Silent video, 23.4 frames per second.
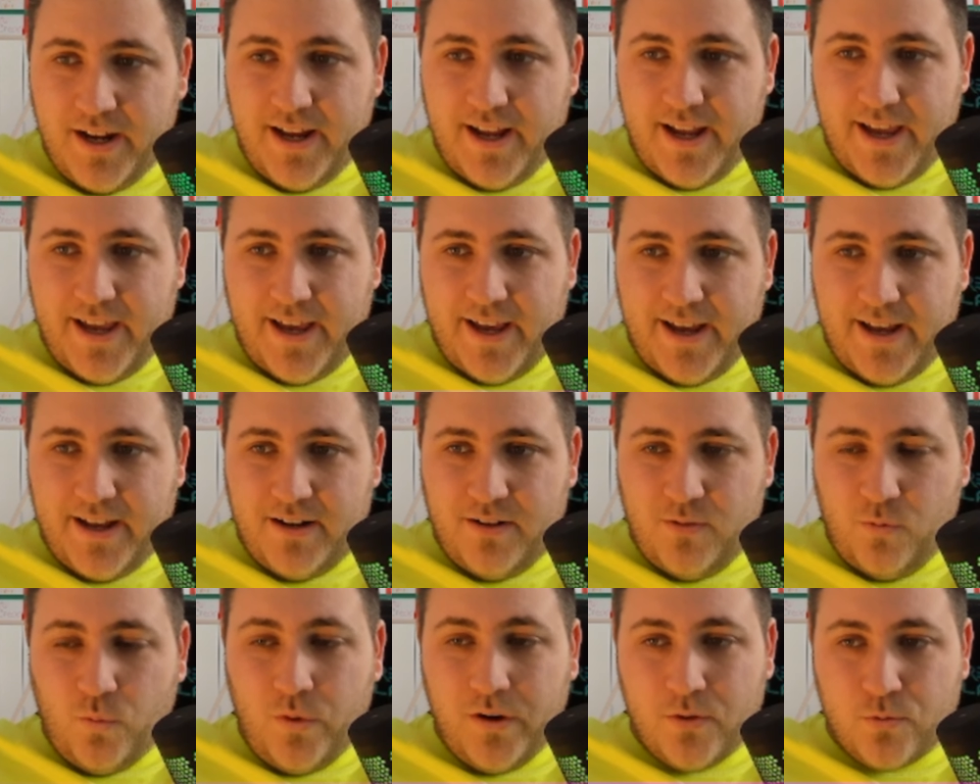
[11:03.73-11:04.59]

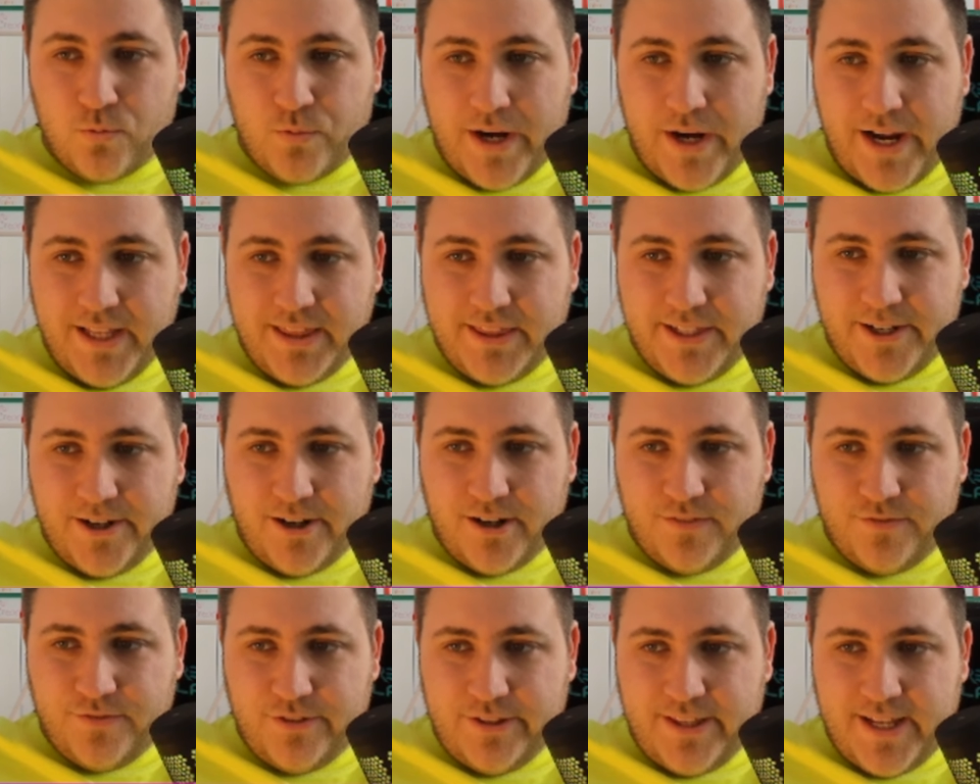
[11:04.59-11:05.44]
and what rank they
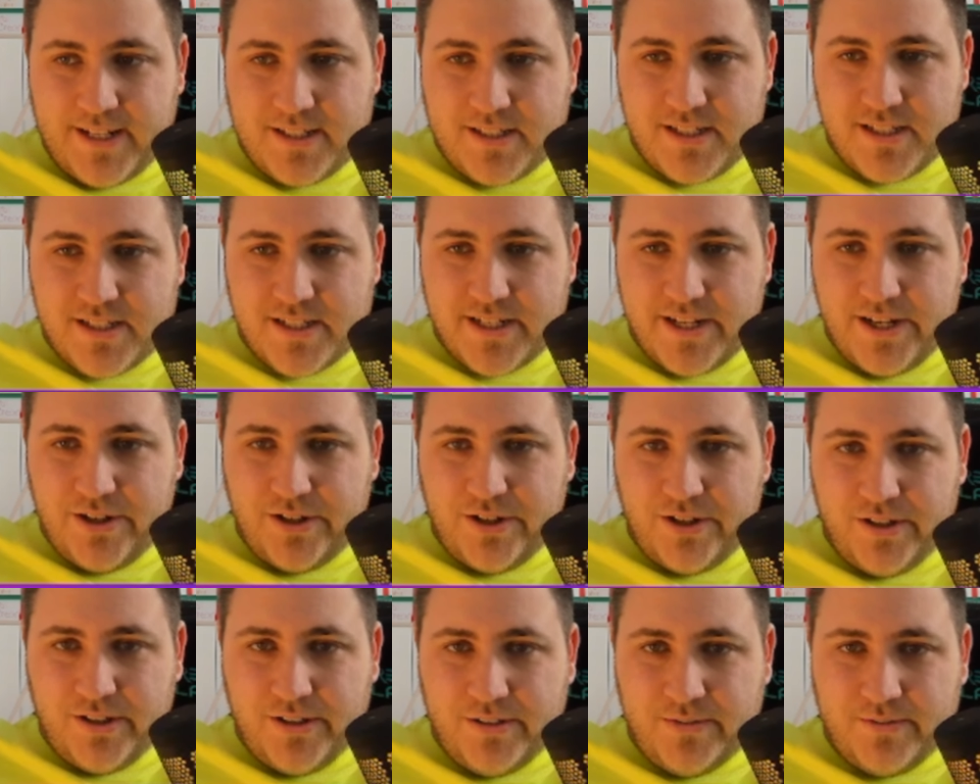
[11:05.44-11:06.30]
are for that
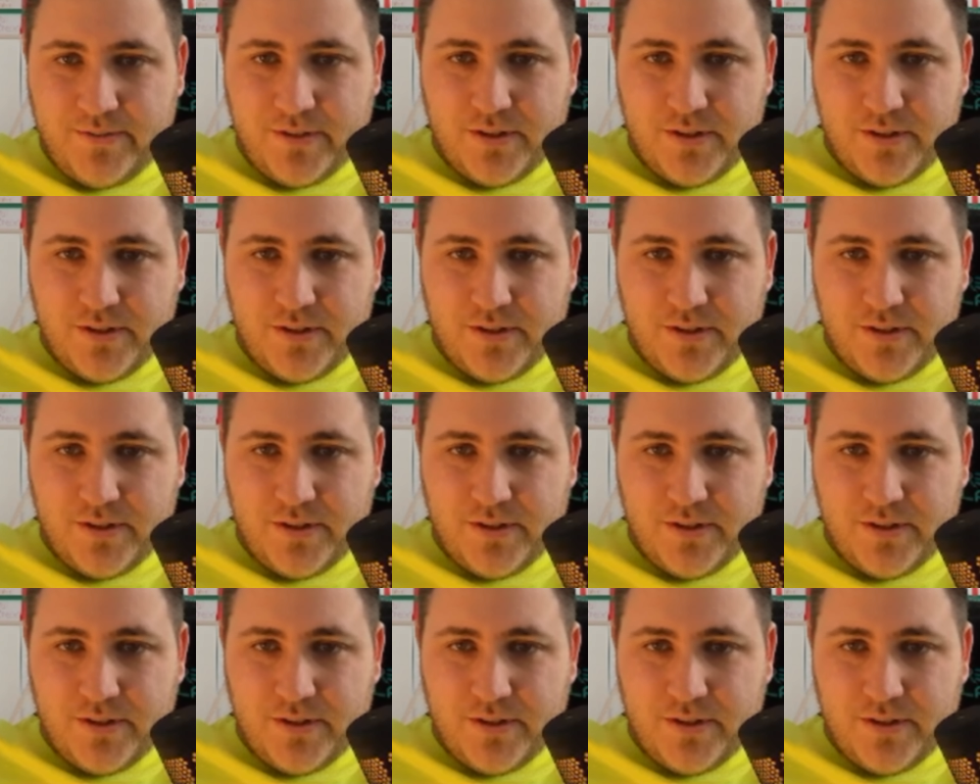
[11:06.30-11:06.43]
skill